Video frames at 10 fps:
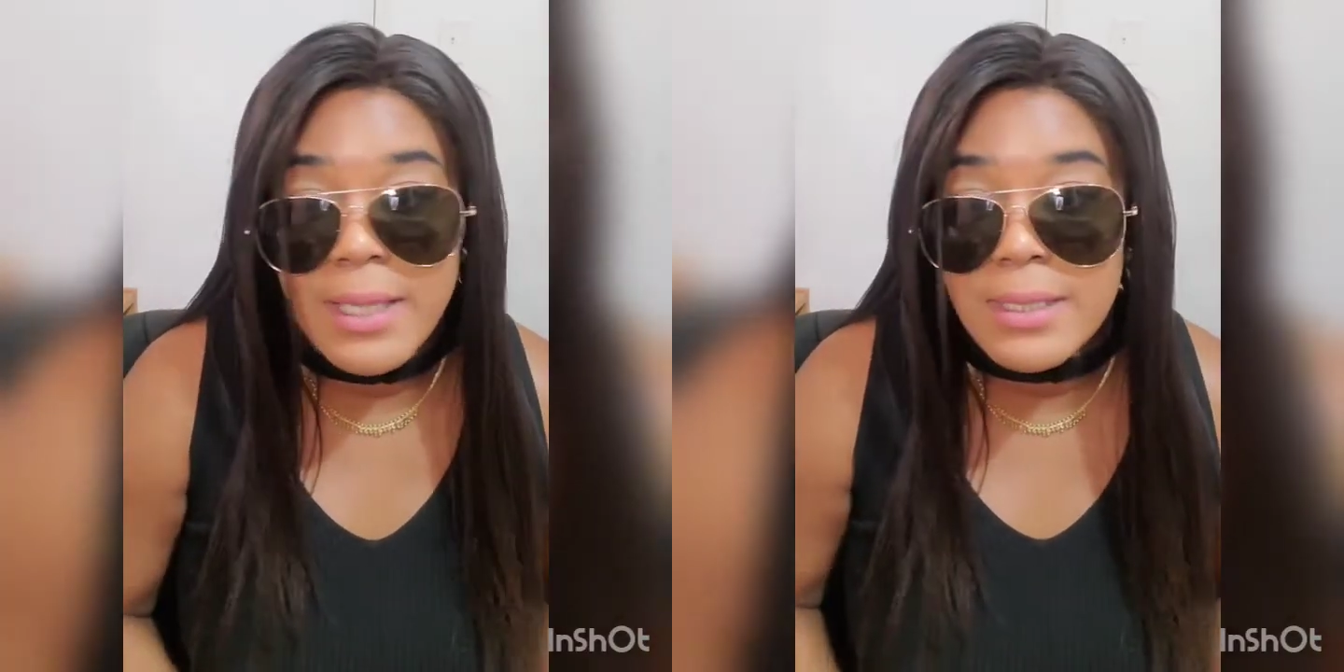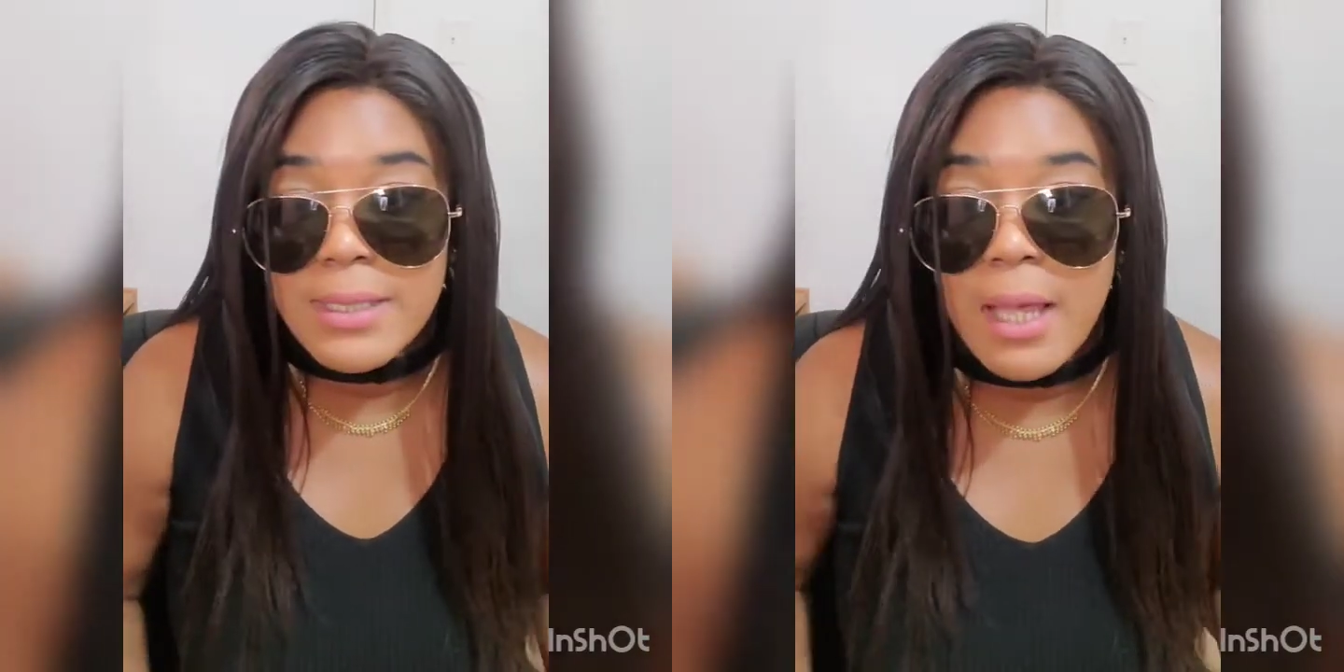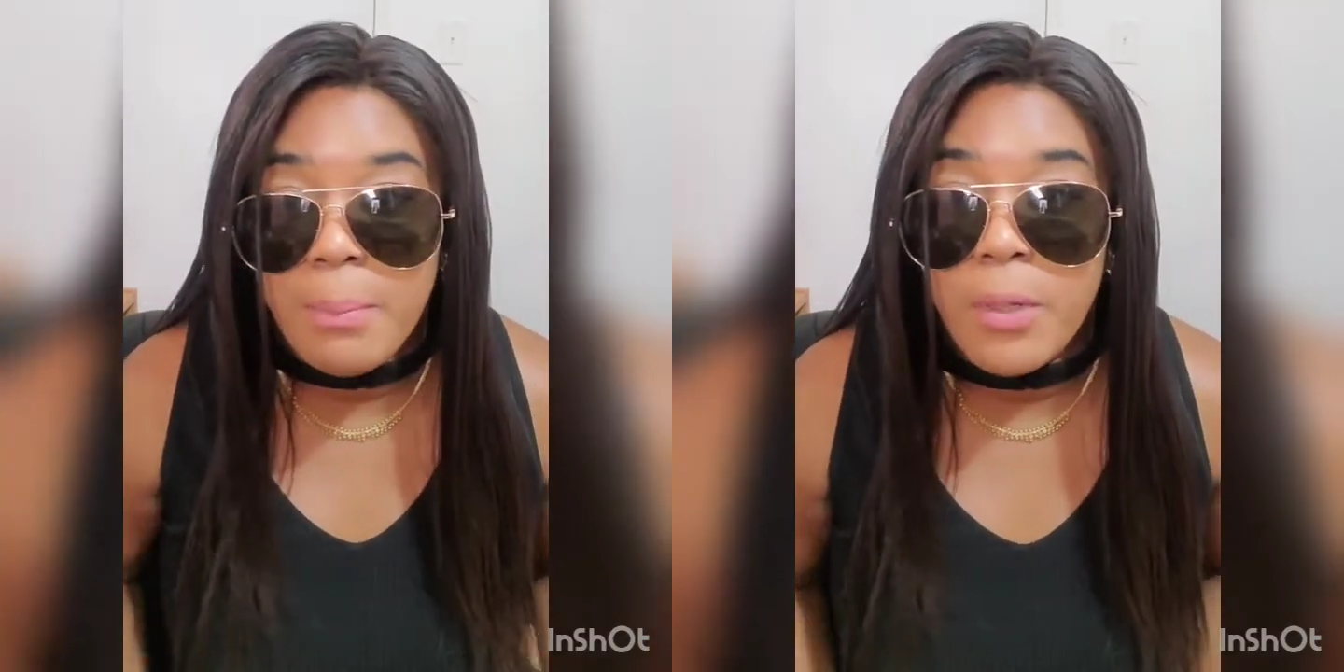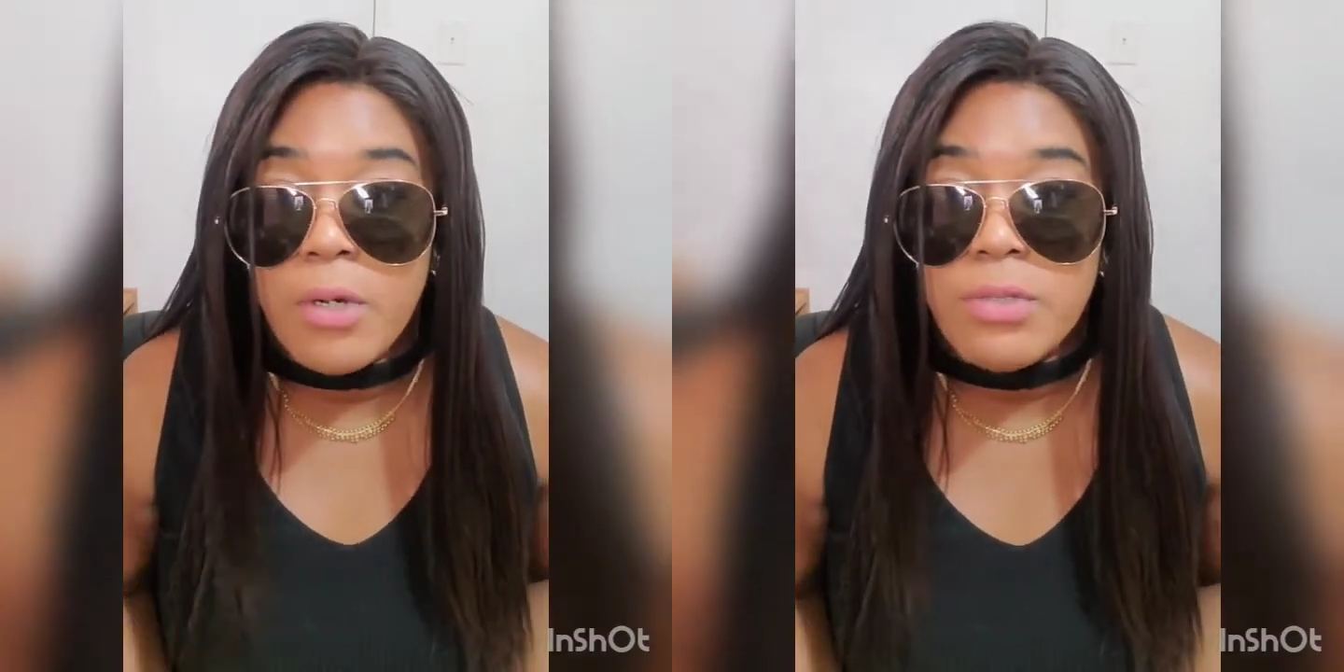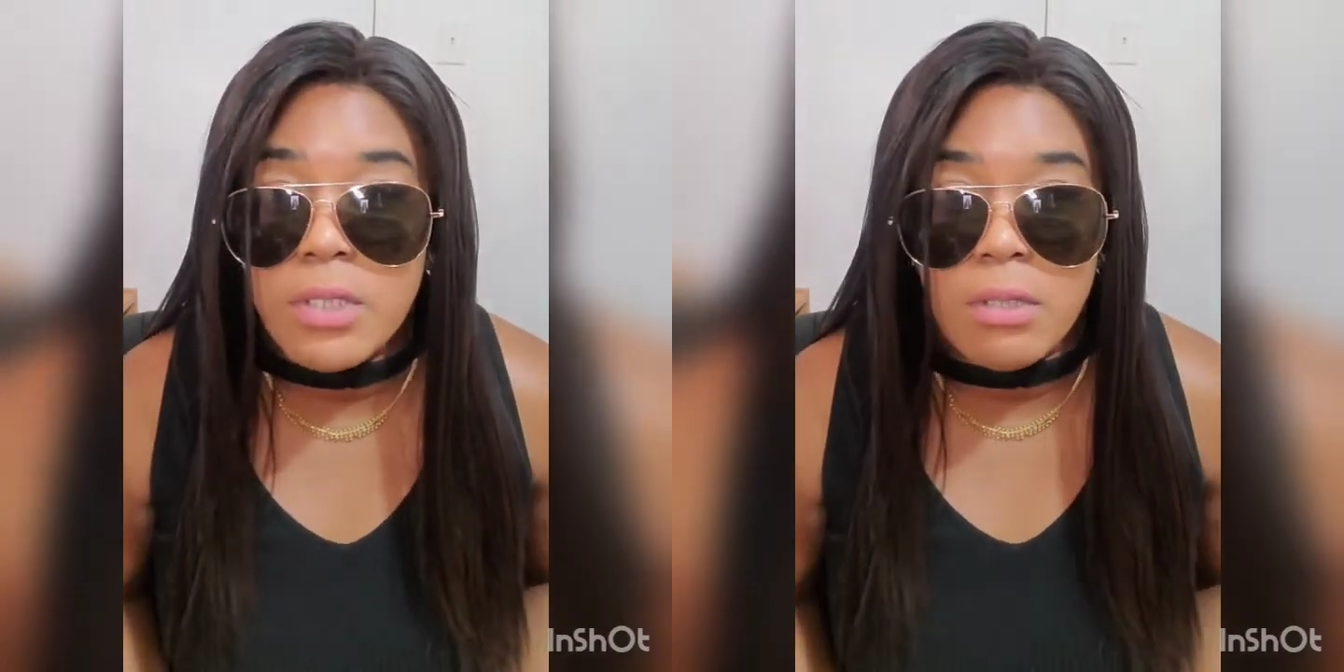it's not
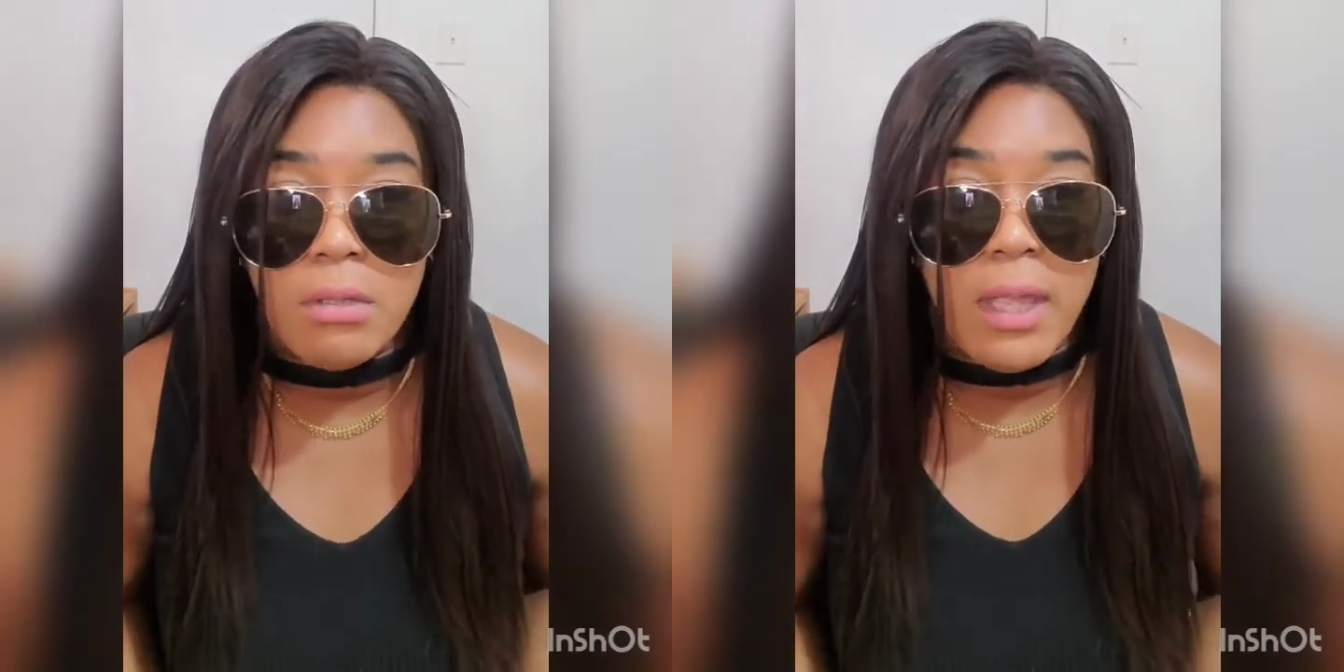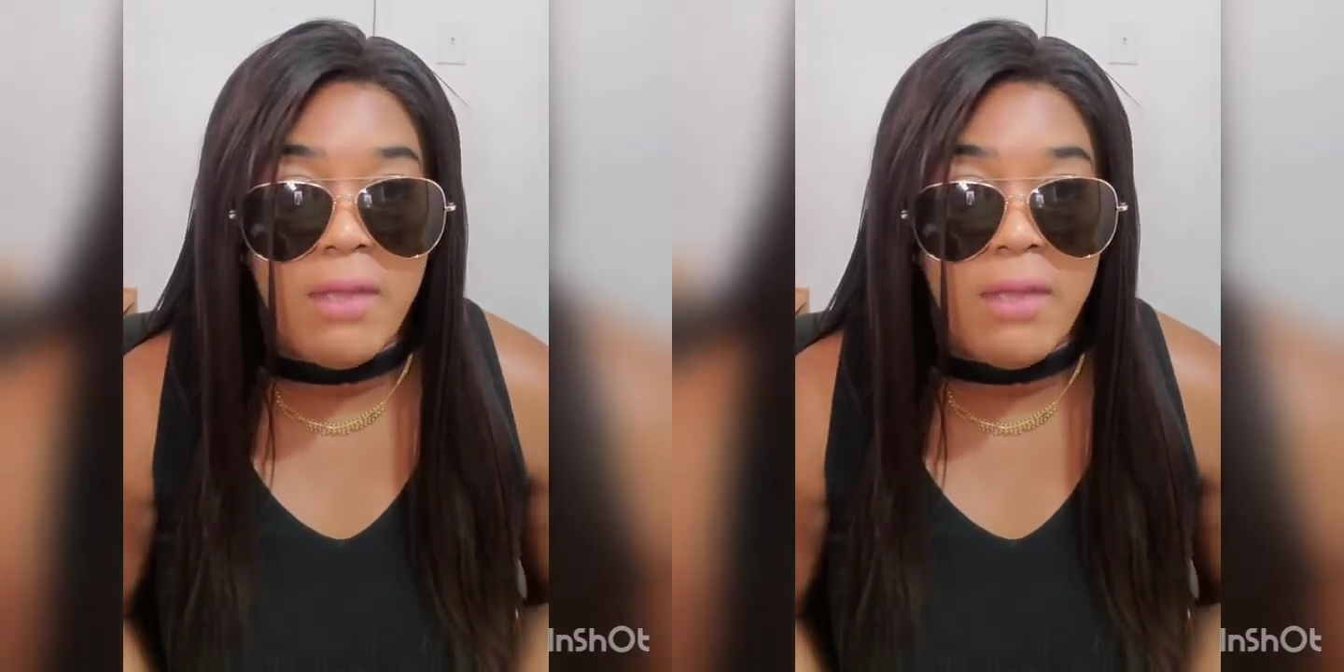personal.